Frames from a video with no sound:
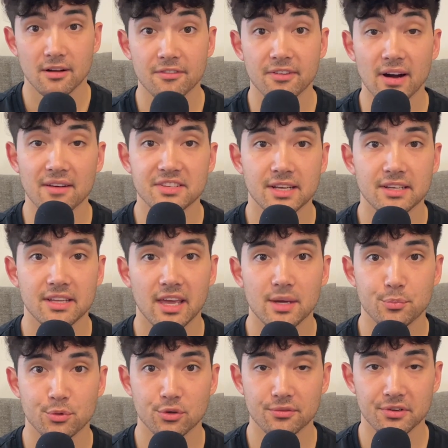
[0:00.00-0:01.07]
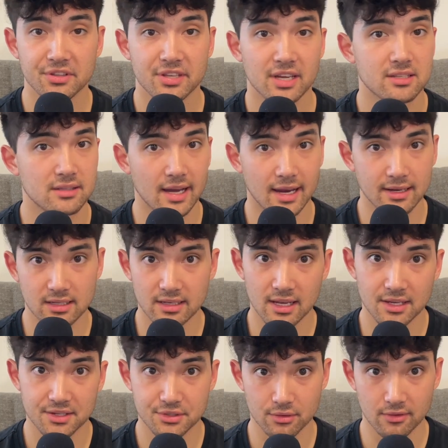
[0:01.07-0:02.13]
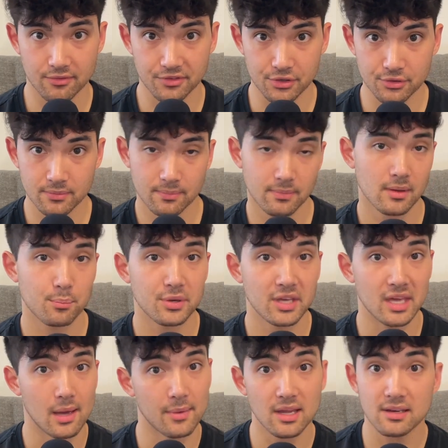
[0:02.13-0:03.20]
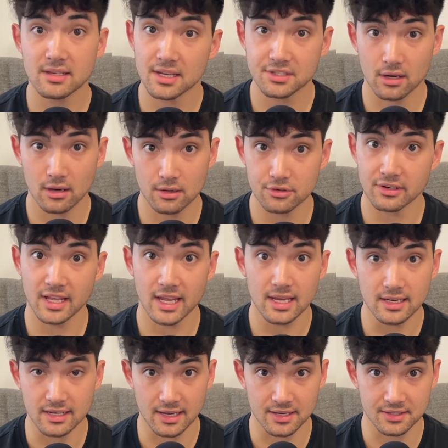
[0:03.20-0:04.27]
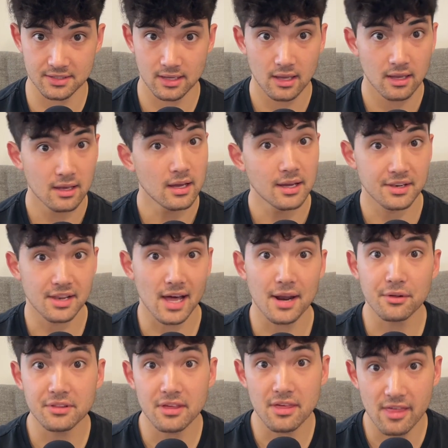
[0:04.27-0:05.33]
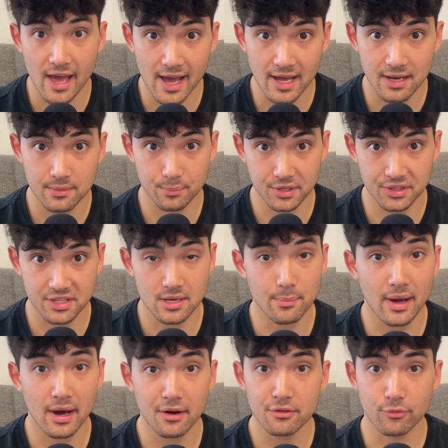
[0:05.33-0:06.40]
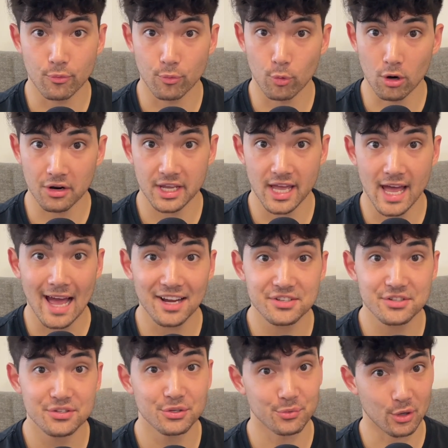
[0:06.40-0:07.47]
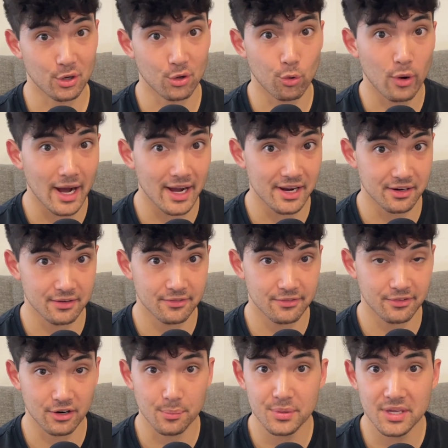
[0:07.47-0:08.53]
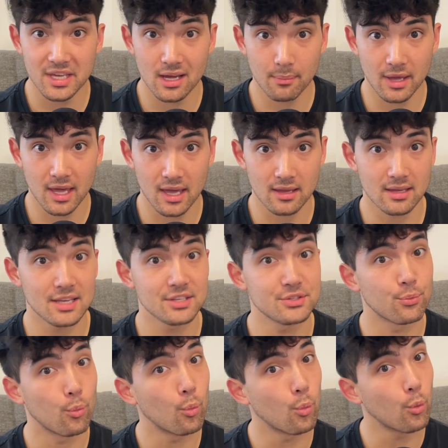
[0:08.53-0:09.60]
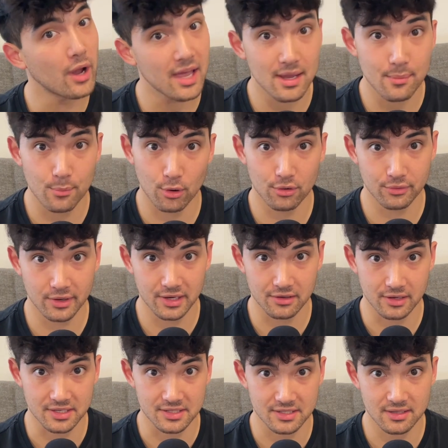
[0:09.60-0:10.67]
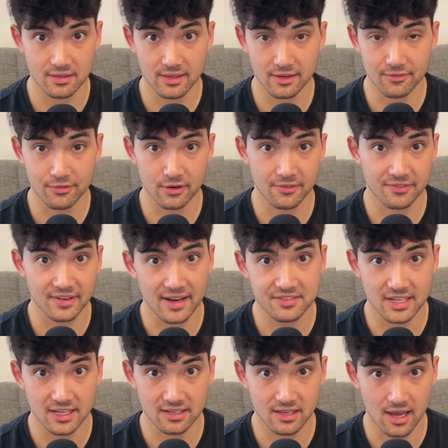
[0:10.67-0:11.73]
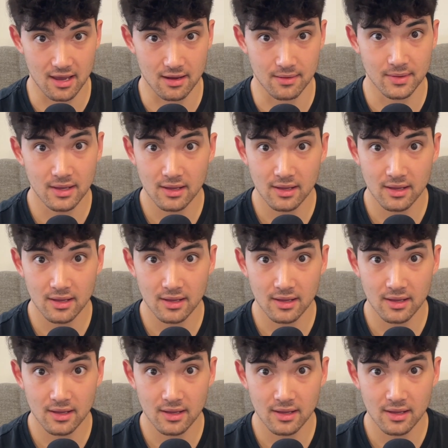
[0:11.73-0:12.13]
510K approval takes 90 days to review, PMA takes 180 days. Not only that, but the amount of work actually required for a PMA is way more rigorous than for a 510K.